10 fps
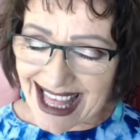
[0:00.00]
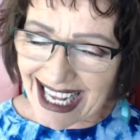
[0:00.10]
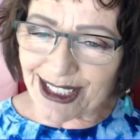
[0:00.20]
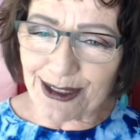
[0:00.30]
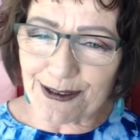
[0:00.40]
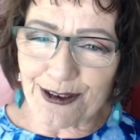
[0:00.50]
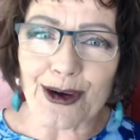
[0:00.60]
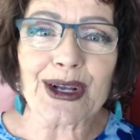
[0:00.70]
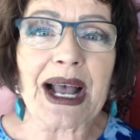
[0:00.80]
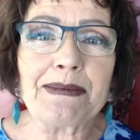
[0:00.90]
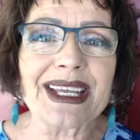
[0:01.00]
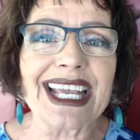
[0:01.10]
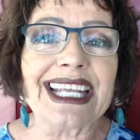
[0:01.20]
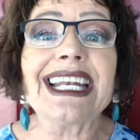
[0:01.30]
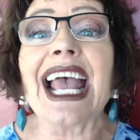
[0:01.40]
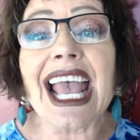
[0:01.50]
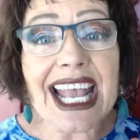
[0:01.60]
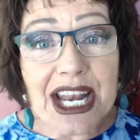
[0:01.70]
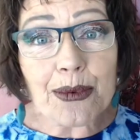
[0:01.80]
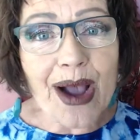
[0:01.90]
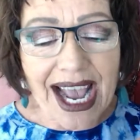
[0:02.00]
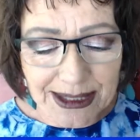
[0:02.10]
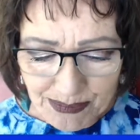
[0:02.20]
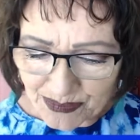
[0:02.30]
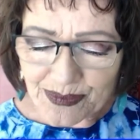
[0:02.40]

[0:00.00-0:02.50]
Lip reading: Thank you for coming in. Anyway,